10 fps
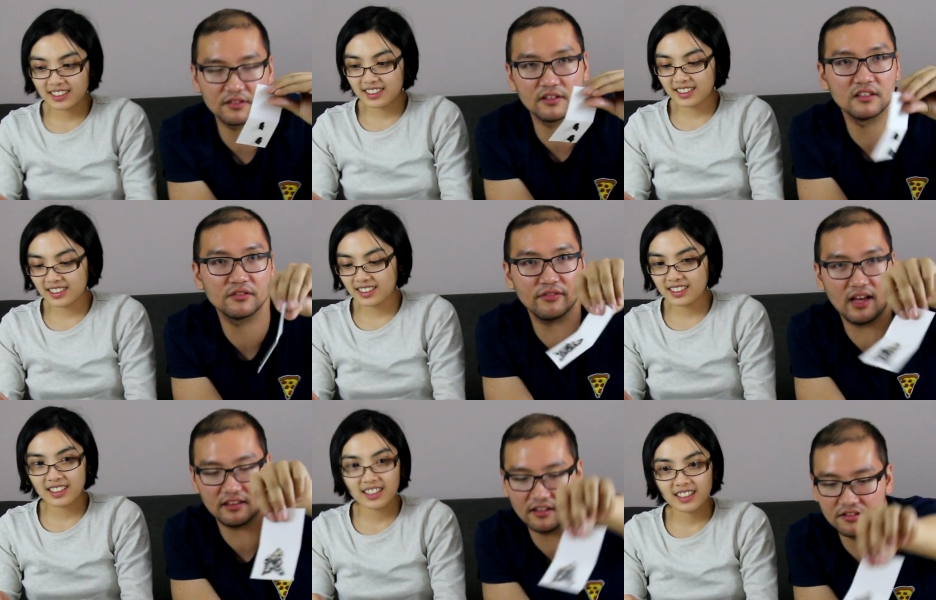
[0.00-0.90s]
Speaker 1: as, as
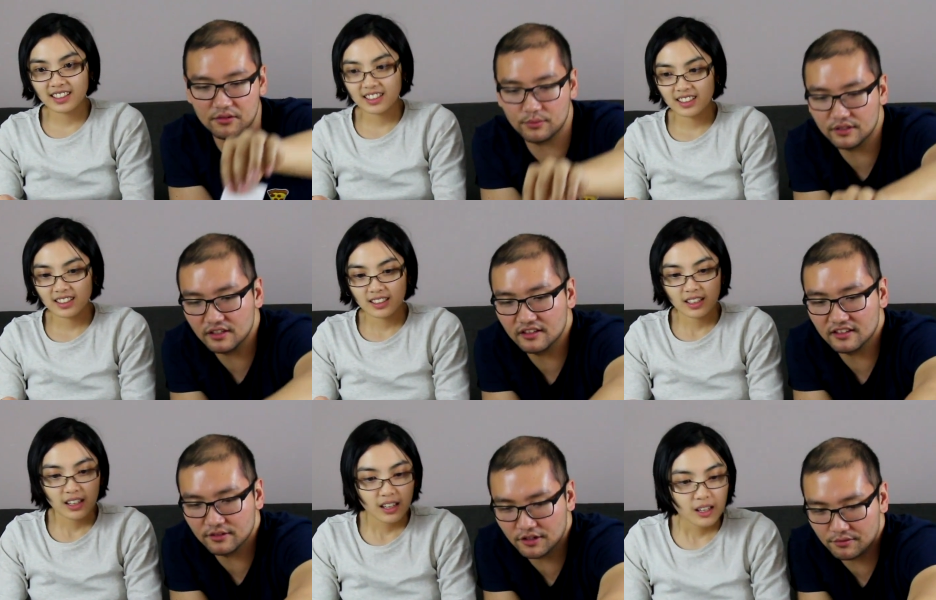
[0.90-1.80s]
fat as the one in
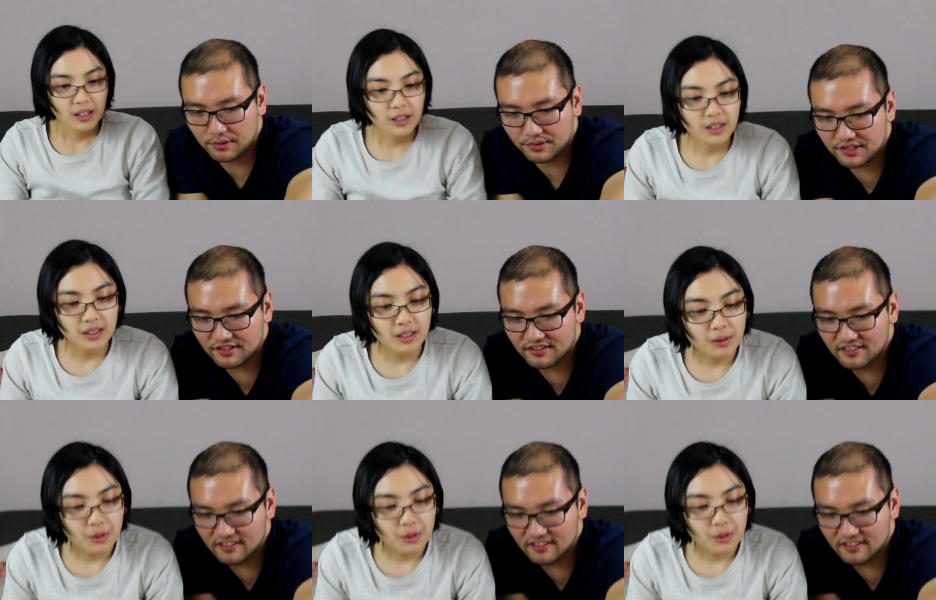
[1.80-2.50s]
the uh, Heroes.